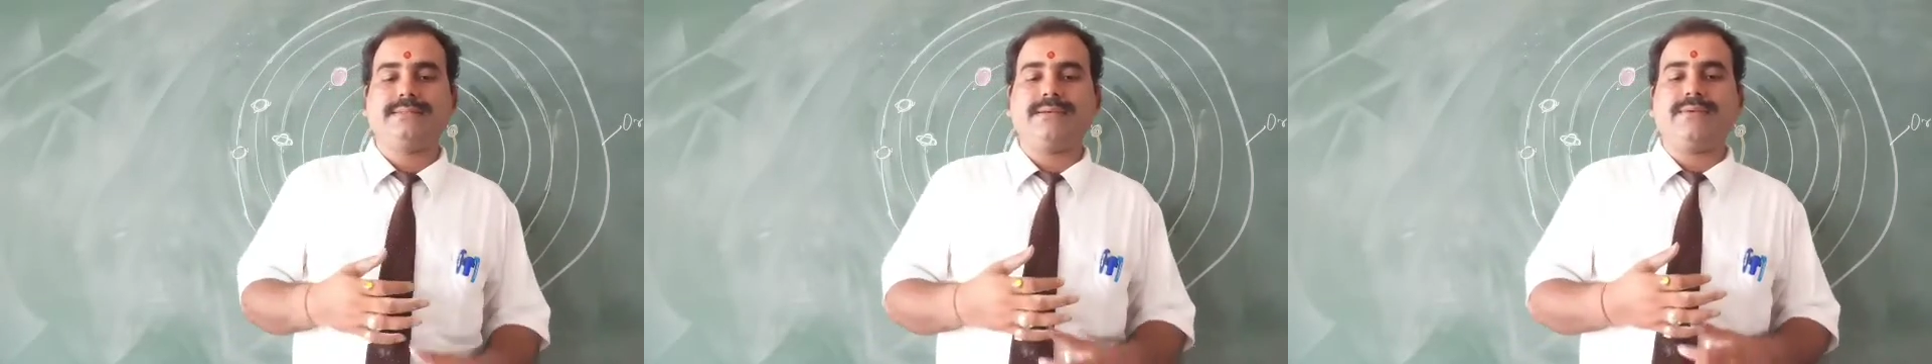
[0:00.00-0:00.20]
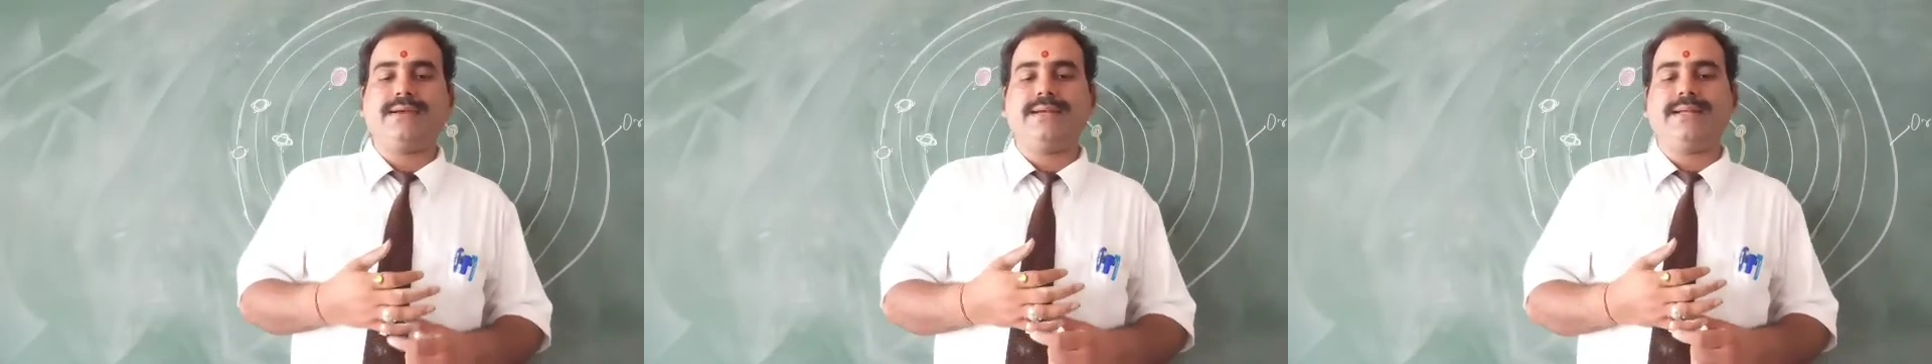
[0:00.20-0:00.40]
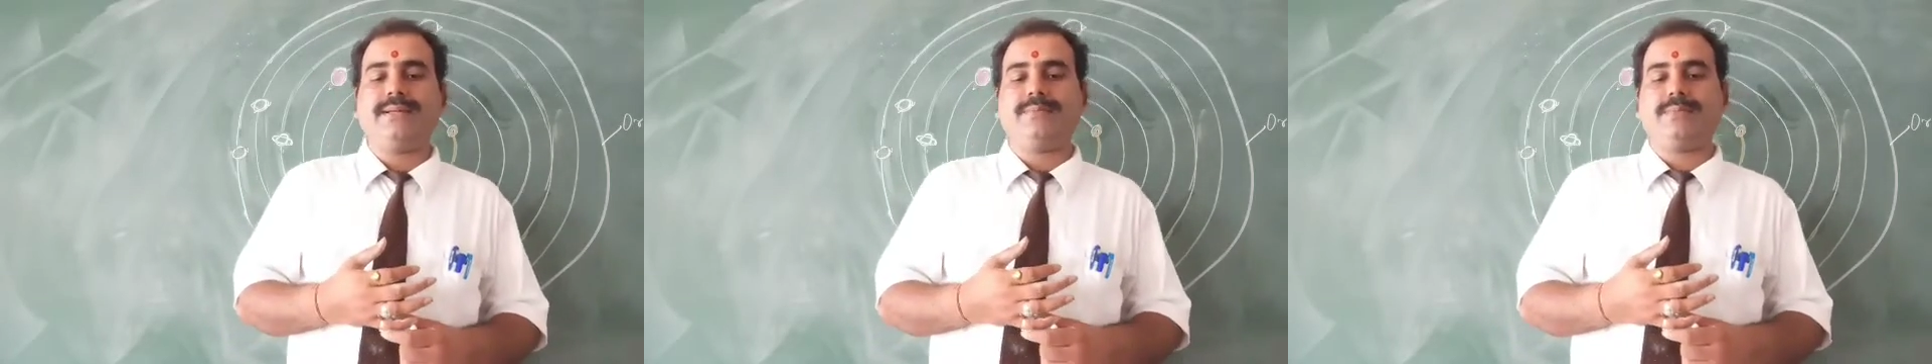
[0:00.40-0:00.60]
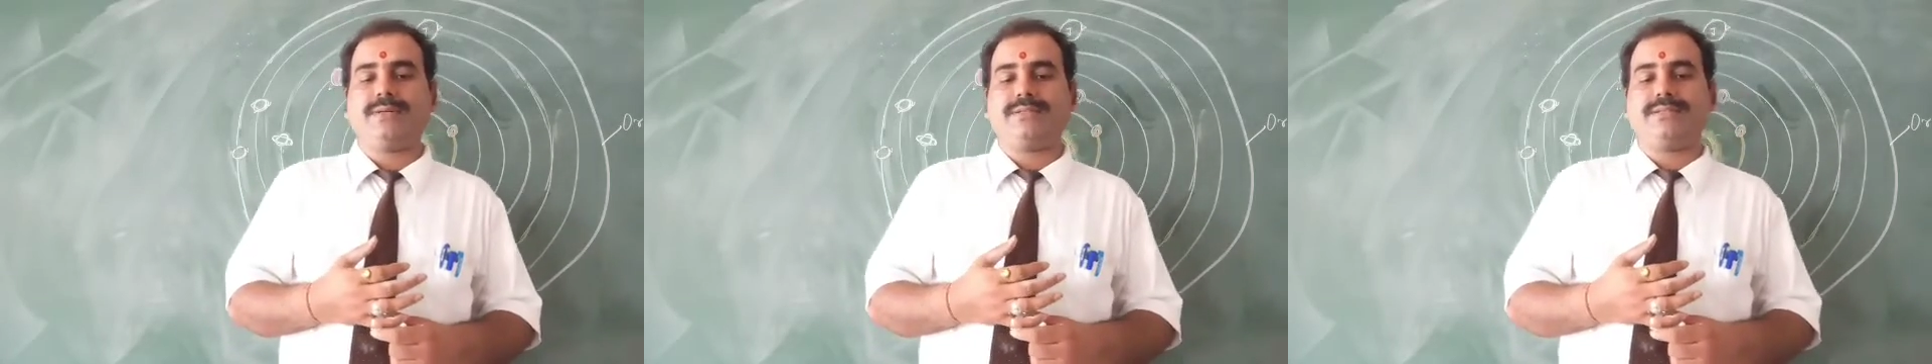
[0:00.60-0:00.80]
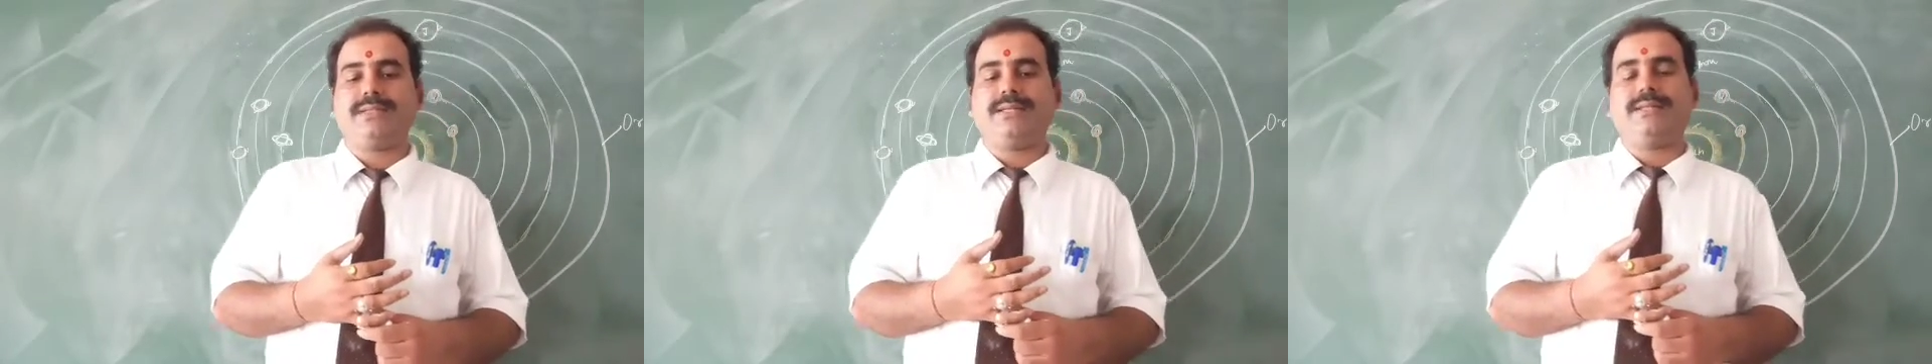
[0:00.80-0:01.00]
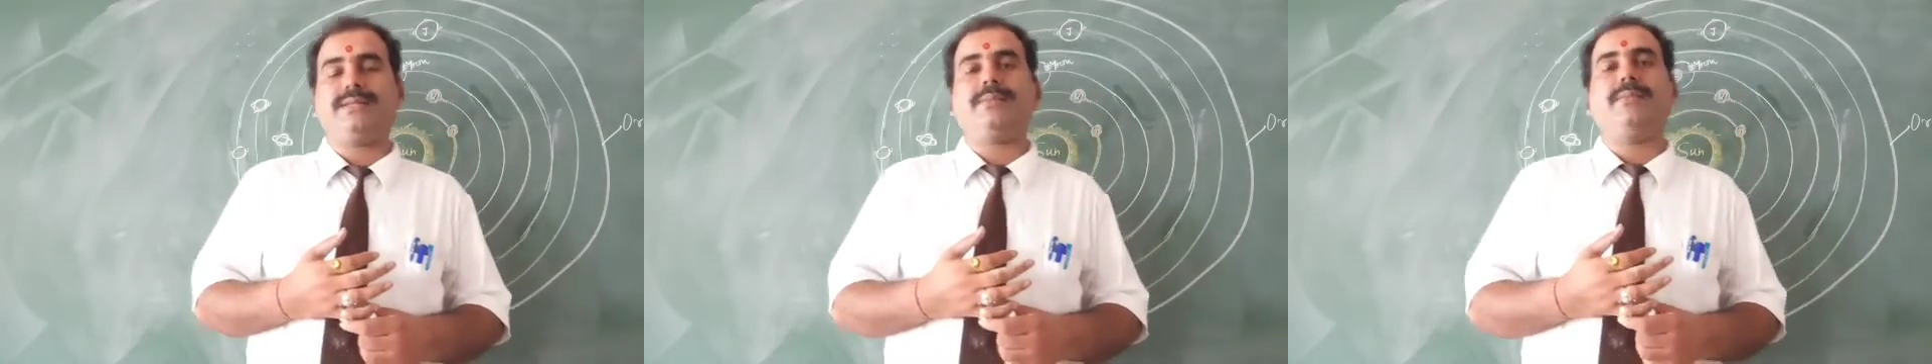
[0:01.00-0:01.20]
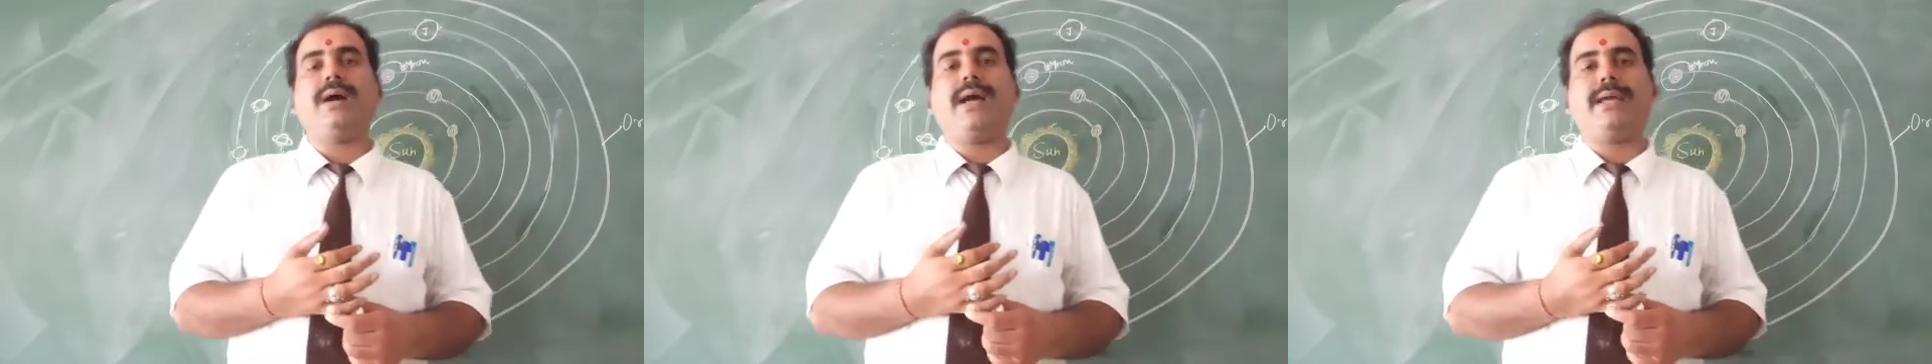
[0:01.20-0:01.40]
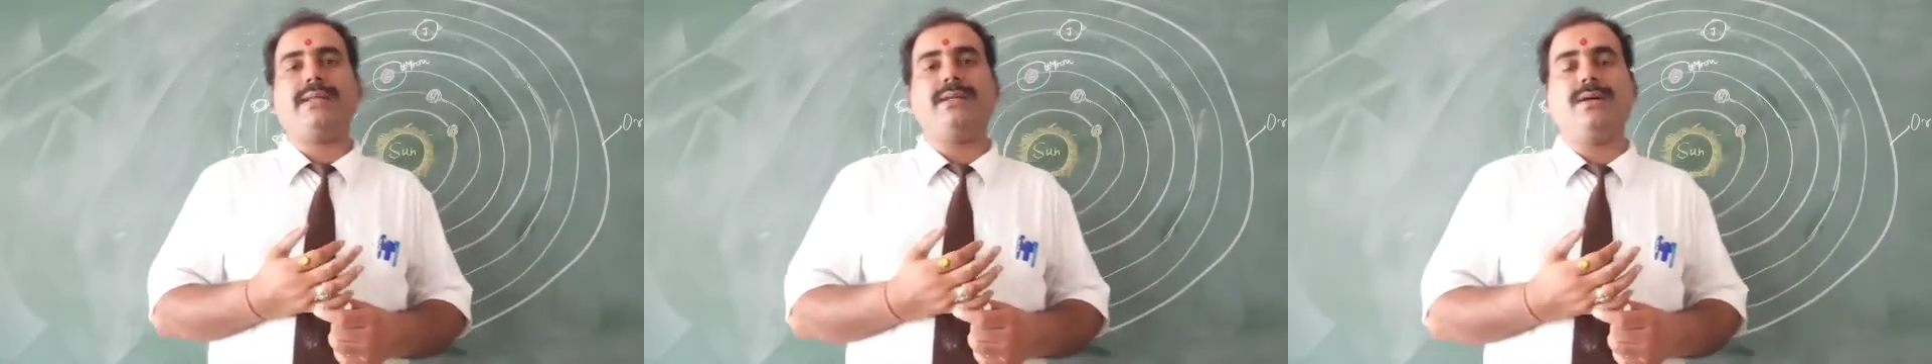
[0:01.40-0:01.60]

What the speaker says: 70% by